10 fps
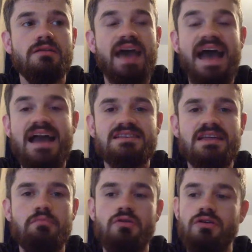act
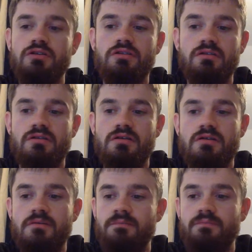they're putting on,
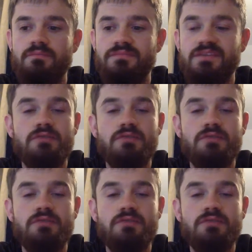they